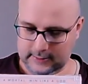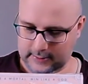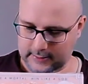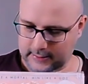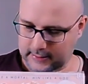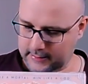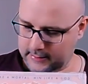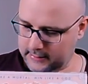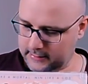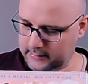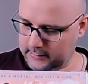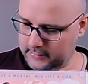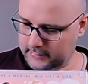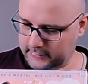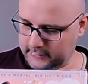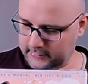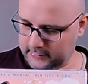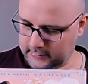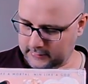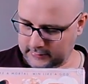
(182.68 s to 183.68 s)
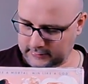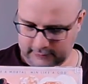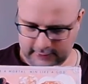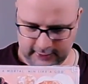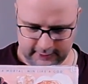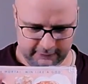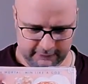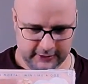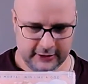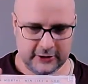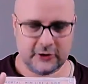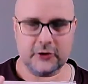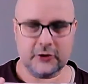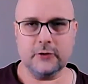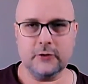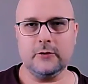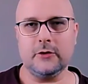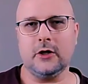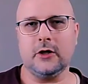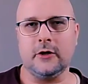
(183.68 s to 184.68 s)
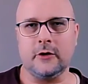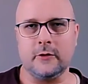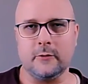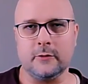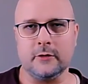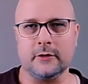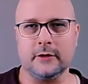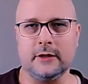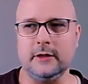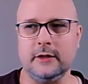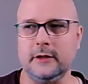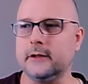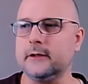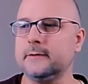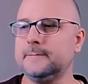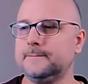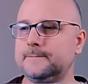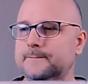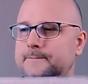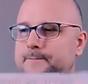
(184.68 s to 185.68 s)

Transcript: And it's a really cute artwork here